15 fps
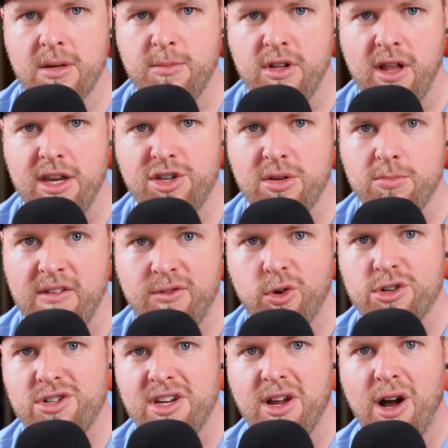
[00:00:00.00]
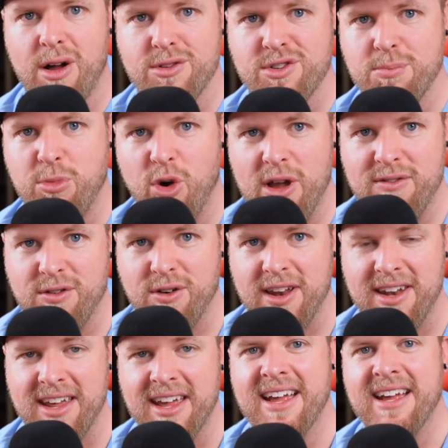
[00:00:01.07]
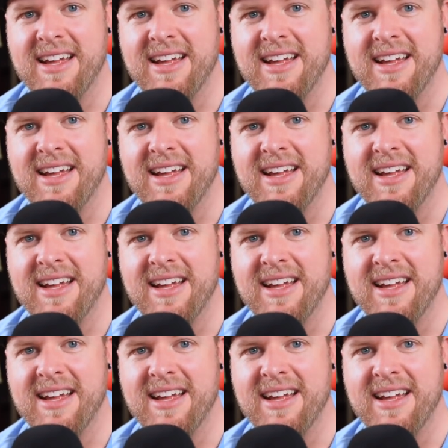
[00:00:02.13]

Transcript: simulation before she calls her boyfriend